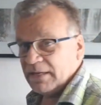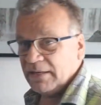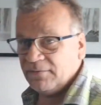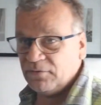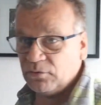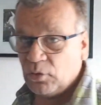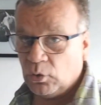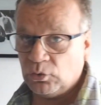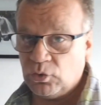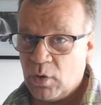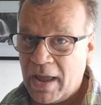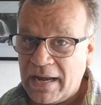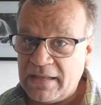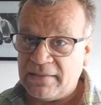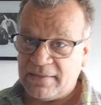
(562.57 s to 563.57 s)
if you don't know
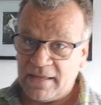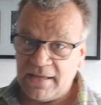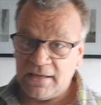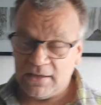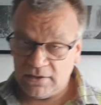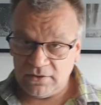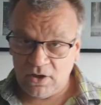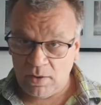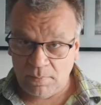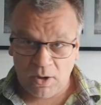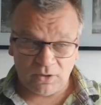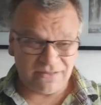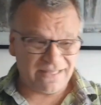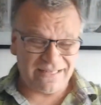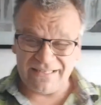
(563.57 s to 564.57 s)
anything
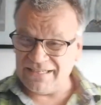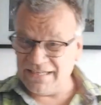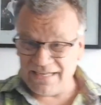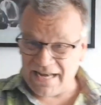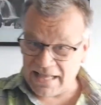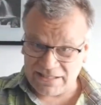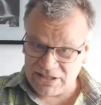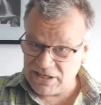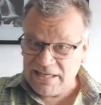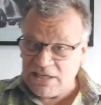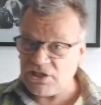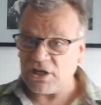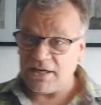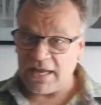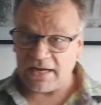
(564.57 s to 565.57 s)
about, actually
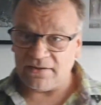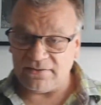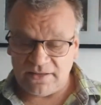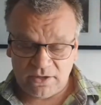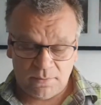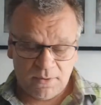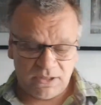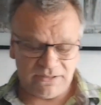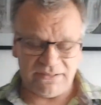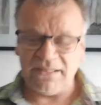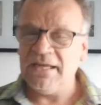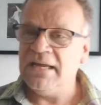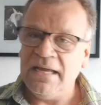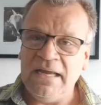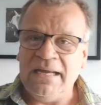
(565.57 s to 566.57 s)
literally anything about it,
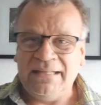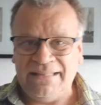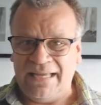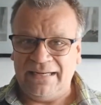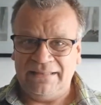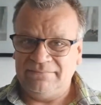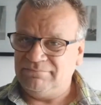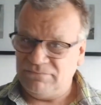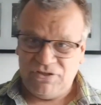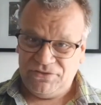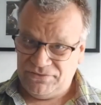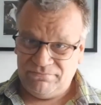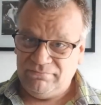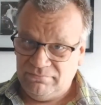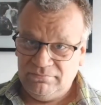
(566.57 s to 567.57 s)
then
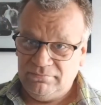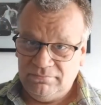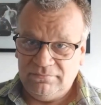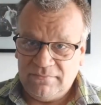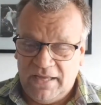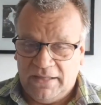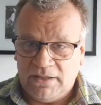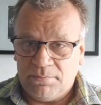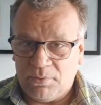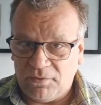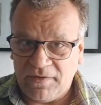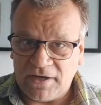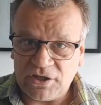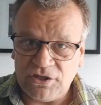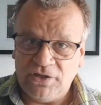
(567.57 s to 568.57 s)
just get a
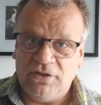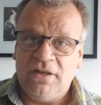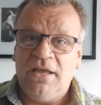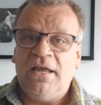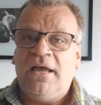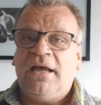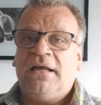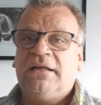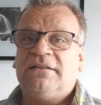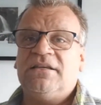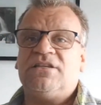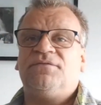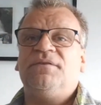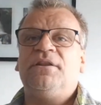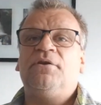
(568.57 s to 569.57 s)
professional.
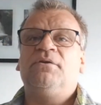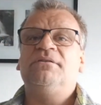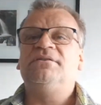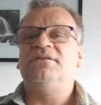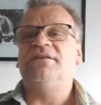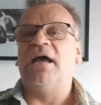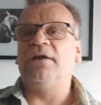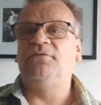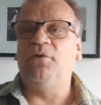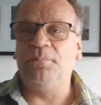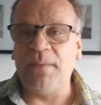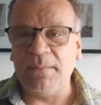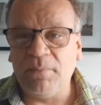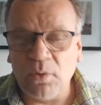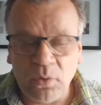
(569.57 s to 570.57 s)
This video is designed for
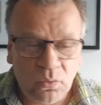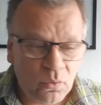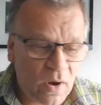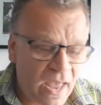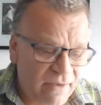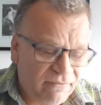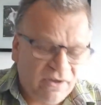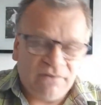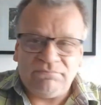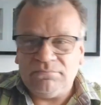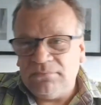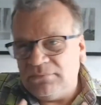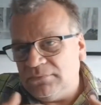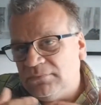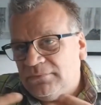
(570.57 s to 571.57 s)
people who have a
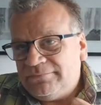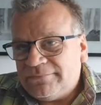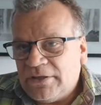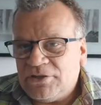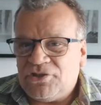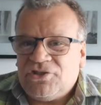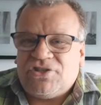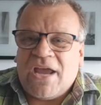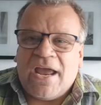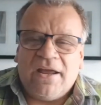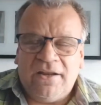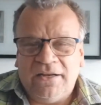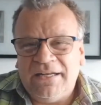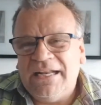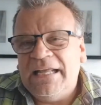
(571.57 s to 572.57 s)

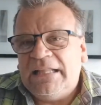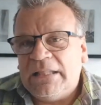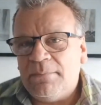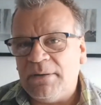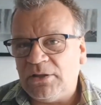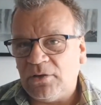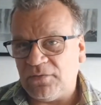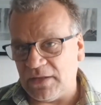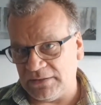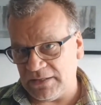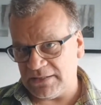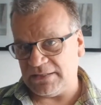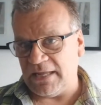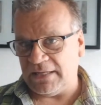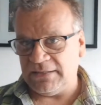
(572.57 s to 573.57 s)
little bit of
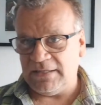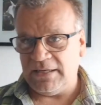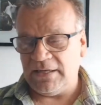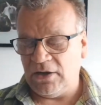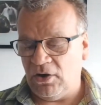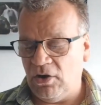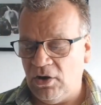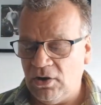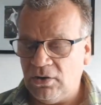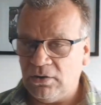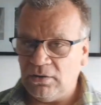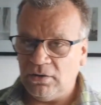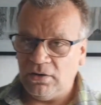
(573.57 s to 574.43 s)
understanding how